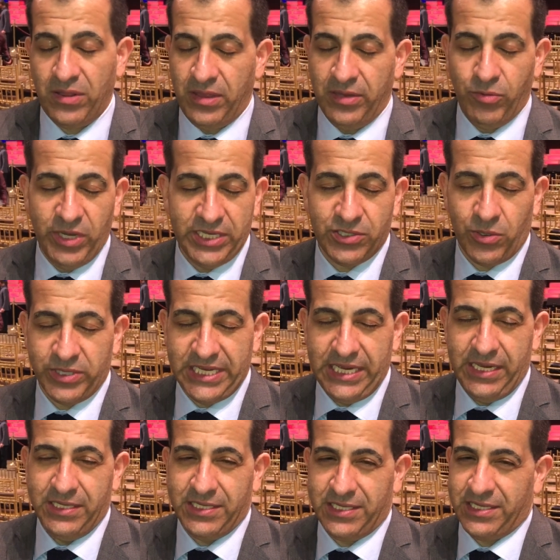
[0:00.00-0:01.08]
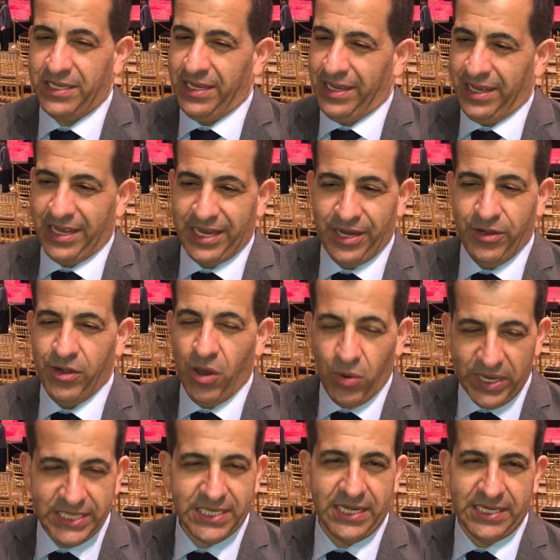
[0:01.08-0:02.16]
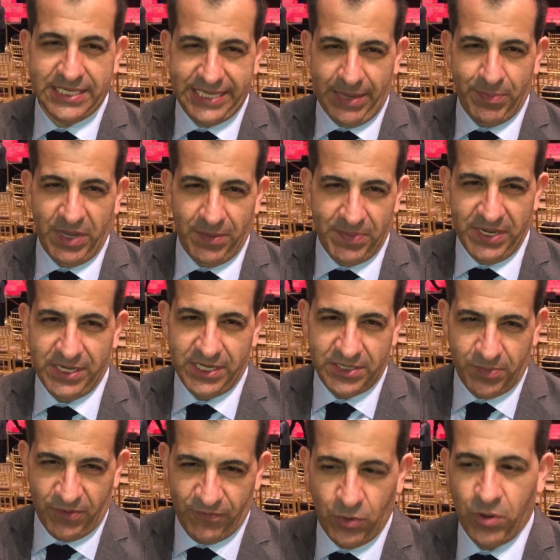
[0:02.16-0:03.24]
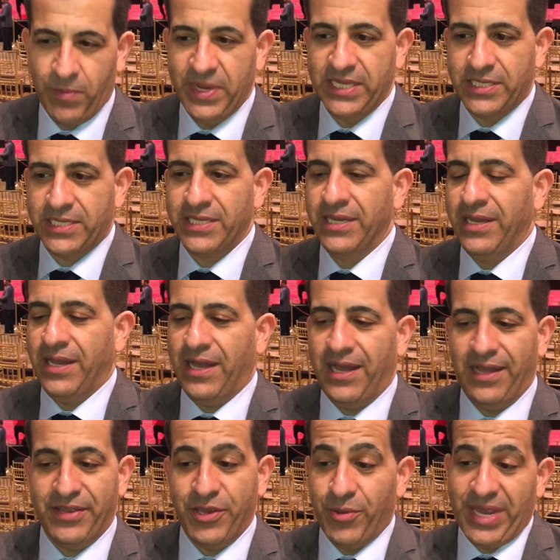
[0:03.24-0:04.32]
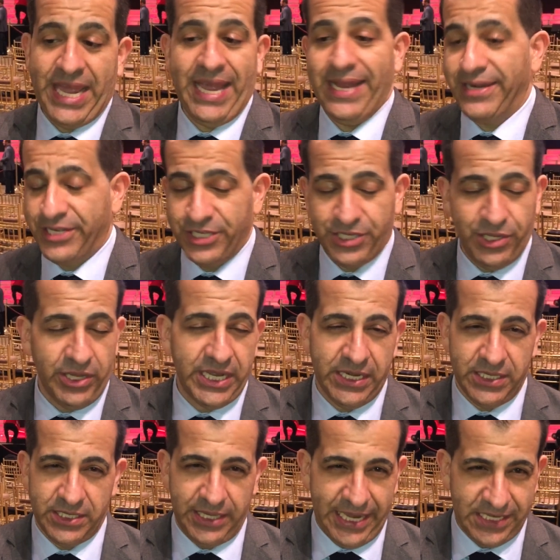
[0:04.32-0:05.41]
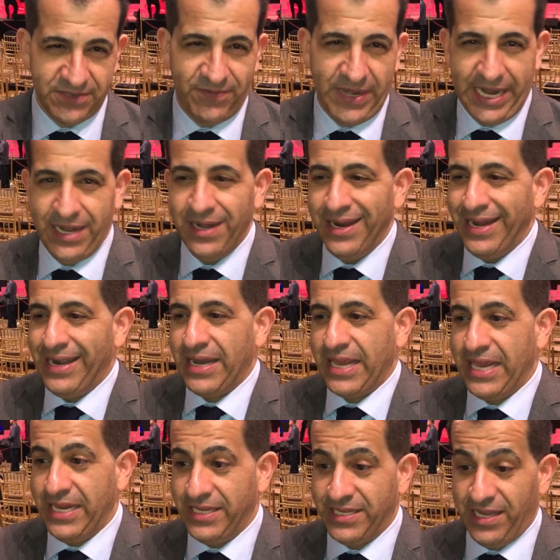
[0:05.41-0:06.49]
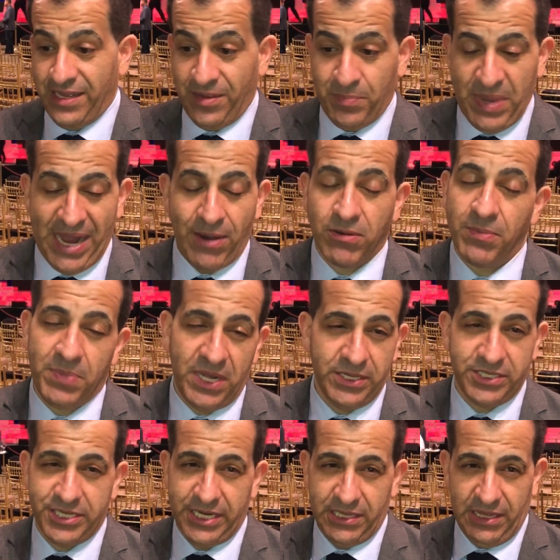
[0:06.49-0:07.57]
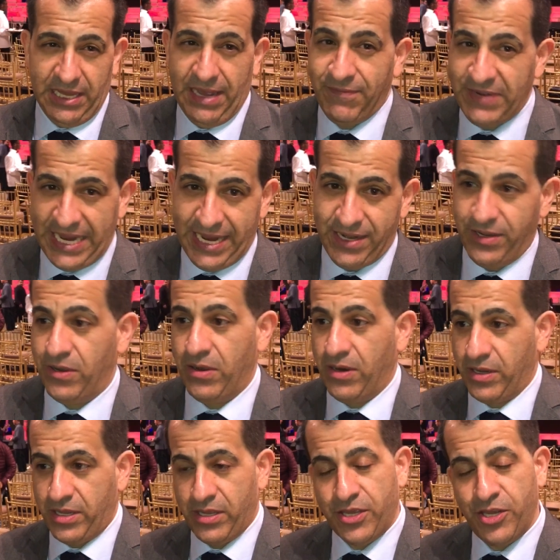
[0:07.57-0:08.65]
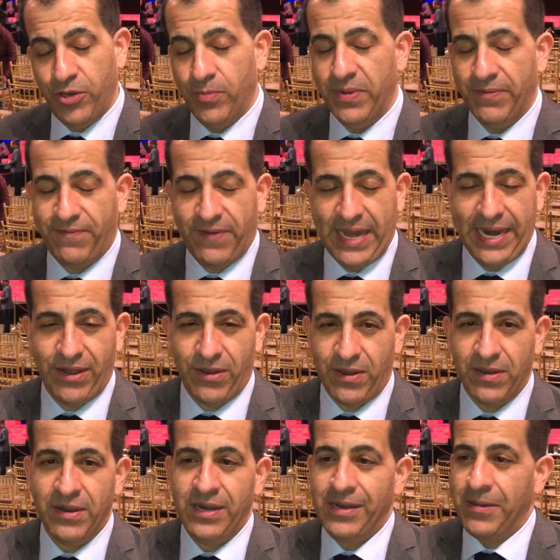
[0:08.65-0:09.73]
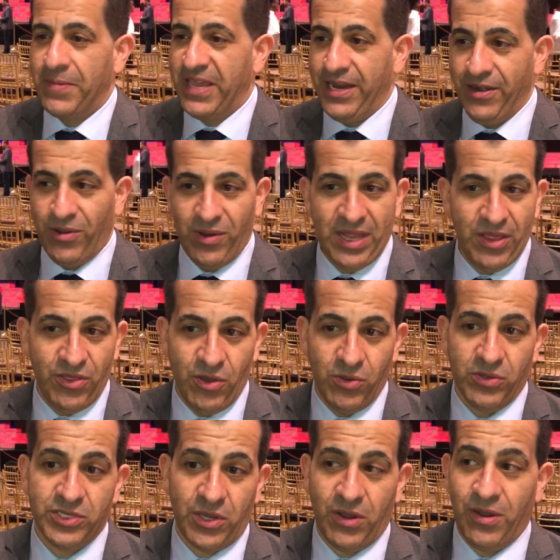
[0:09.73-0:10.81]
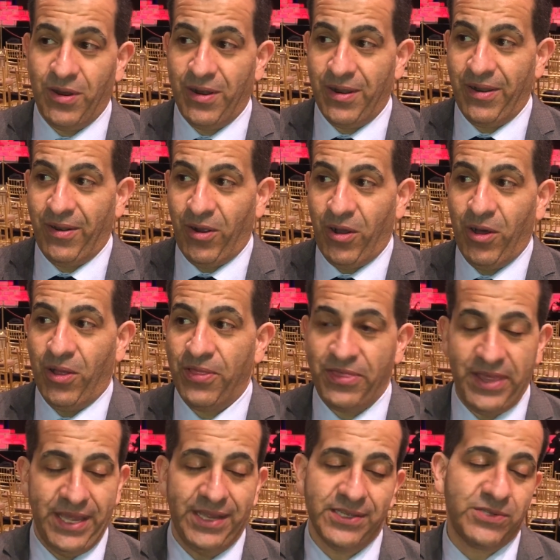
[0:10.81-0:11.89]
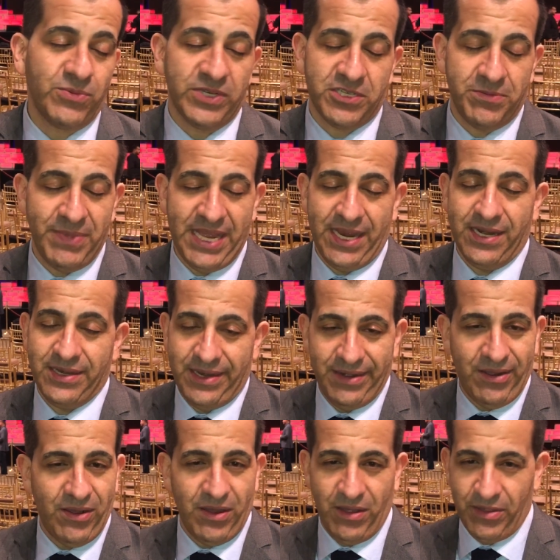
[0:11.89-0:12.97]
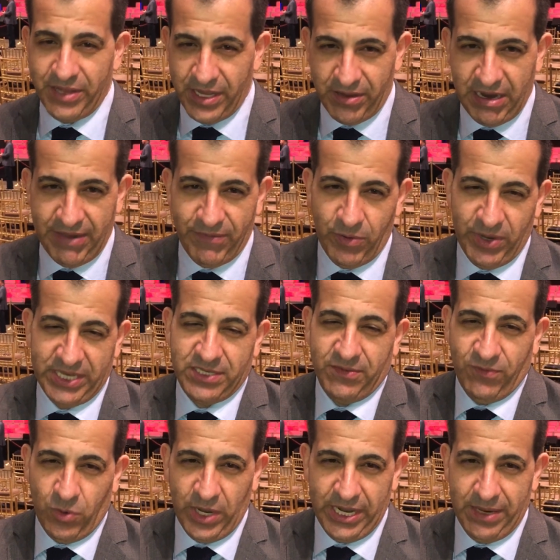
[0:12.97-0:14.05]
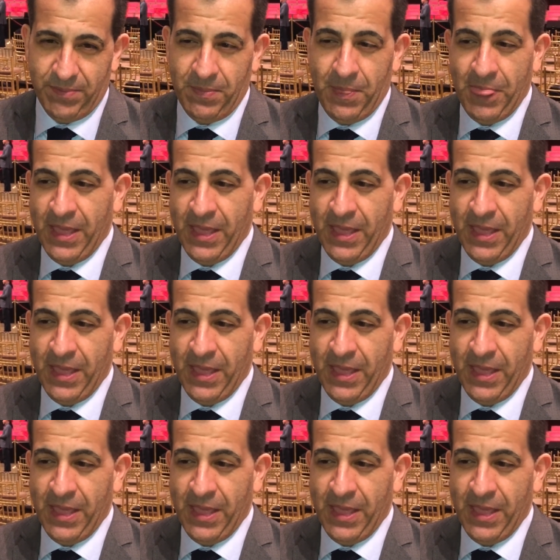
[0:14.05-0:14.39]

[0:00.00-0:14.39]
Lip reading: Luis Ortiz, he's going to step up in his performance. You can't just look at his last fight. He's a power-punching left-hander, a Cuban fighter. Those are all things which made all the other heavyweights avoid him.